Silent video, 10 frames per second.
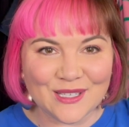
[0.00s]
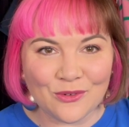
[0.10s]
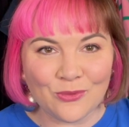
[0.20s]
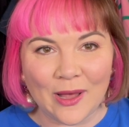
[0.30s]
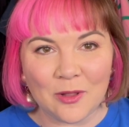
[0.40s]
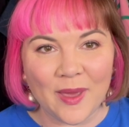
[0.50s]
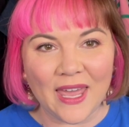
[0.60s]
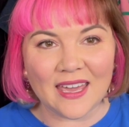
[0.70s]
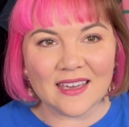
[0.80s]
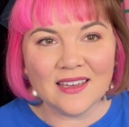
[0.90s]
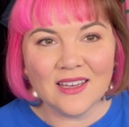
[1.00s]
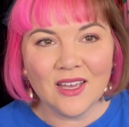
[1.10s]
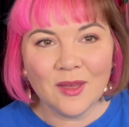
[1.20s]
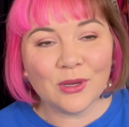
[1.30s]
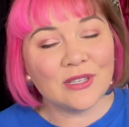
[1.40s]
of well-being.
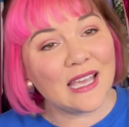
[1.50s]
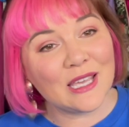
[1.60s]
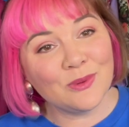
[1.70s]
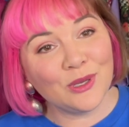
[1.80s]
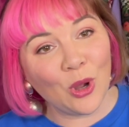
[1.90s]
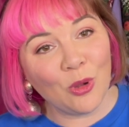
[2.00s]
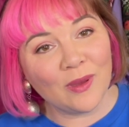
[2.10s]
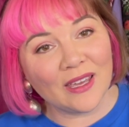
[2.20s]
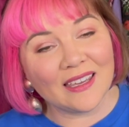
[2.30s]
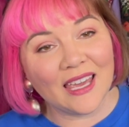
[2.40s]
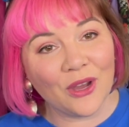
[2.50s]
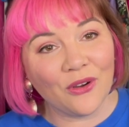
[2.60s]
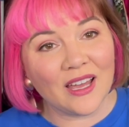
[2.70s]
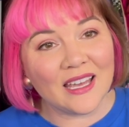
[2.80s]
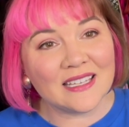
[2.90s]
Because as we know, being a
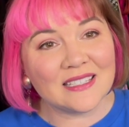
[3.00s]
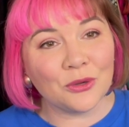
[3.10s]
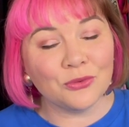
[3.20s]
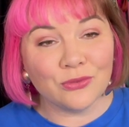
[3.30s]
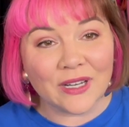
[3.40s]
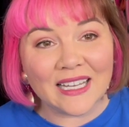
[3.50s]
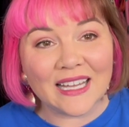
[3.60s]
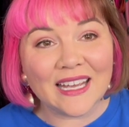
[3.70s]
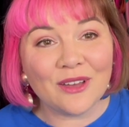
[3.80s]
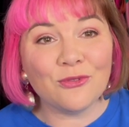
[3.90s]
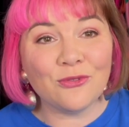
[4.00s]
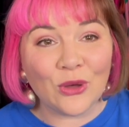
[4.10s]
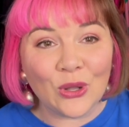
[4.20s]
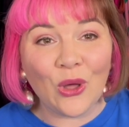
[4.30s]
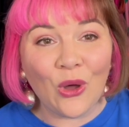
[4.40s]
carer is a really
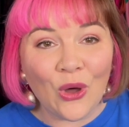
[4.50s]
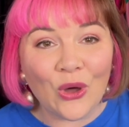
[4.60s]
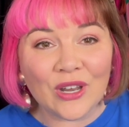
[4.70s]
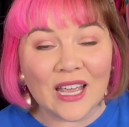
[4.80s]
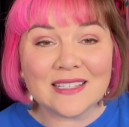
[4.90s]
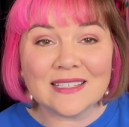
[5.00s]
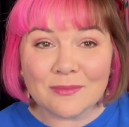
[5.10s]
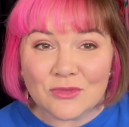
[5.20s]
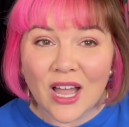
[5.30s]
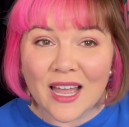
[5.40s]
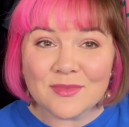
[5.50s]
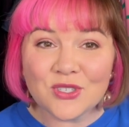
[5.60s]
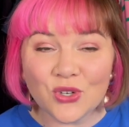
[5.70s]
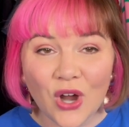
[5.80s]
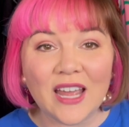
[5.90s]
full-on and sometimes
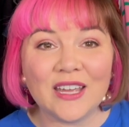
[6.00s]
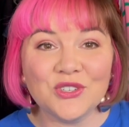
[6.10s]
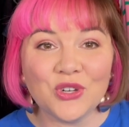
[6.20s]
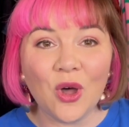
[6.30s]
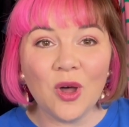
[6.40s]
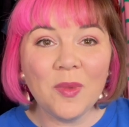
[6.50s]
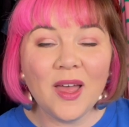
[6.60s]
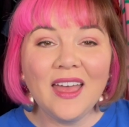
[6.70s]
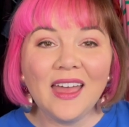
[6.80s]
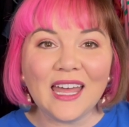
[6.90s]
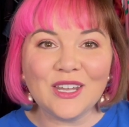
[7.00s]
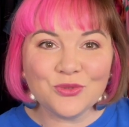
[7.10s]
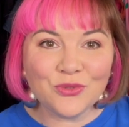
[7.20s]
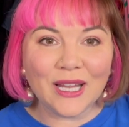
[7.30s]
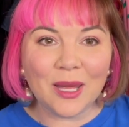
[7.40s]
trying job. And it's
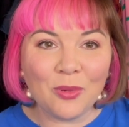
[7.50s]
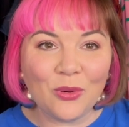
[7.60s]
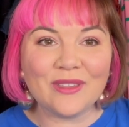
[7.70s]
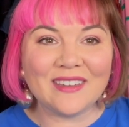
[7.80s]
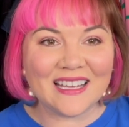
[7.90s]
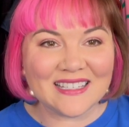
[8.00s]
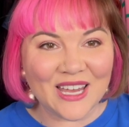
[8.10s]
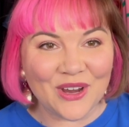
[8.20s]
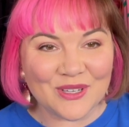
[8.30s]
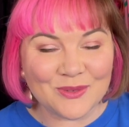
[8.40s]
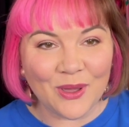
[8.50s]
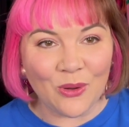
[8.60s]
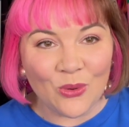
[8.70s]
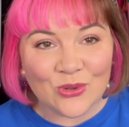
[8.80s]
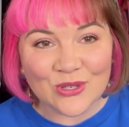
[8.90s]
really important that as carers, we
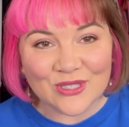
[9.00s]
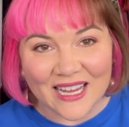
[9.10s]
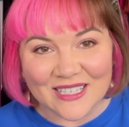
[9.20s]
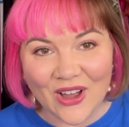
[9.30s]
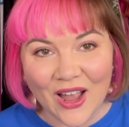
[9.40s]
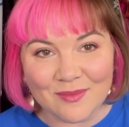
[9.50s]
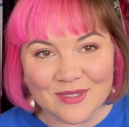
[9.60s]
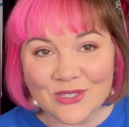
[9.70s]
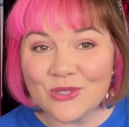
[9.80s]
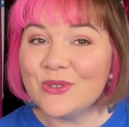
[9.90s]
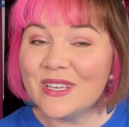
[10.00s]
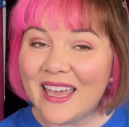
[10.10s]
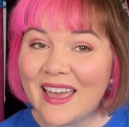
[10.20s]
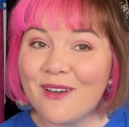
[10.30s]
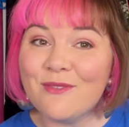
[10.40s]
also take times to
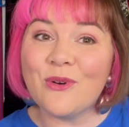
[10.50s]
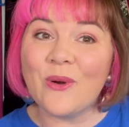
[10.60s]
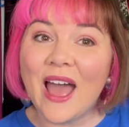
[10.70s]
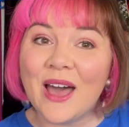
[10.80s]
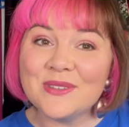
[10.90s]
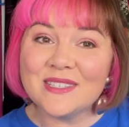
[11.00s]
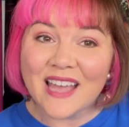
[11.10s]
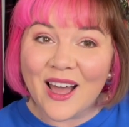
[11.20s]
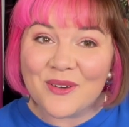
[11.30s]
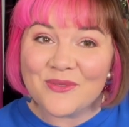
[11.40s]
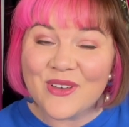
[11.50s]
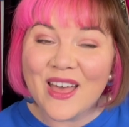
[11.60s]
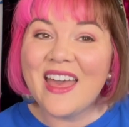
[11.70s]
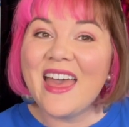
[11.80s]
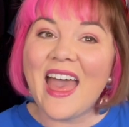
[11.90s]
care for ourselves.
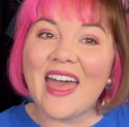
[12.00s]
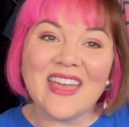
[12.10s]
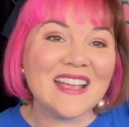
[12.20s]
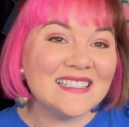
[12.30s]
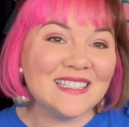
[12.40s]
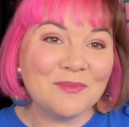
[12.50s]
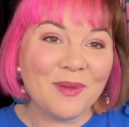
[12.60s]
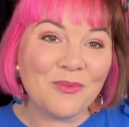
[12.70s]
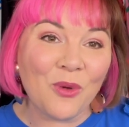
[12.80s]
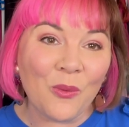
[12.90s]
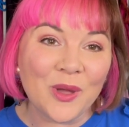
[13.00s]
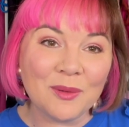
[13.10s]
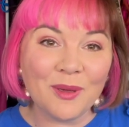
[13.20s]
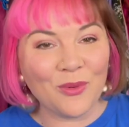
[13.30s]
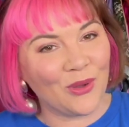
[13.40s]
And that's a little bit what we're going to
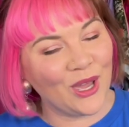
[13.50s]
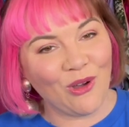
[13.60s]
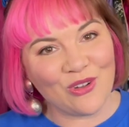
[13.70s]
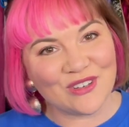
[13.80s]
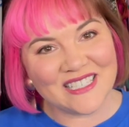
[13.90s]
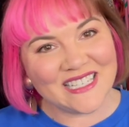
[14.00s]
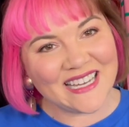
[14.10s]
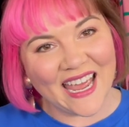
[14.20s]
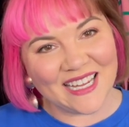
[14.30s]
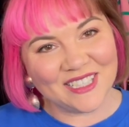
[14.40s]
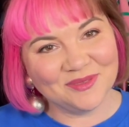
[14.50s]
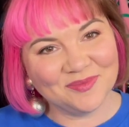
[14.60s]
be working on today.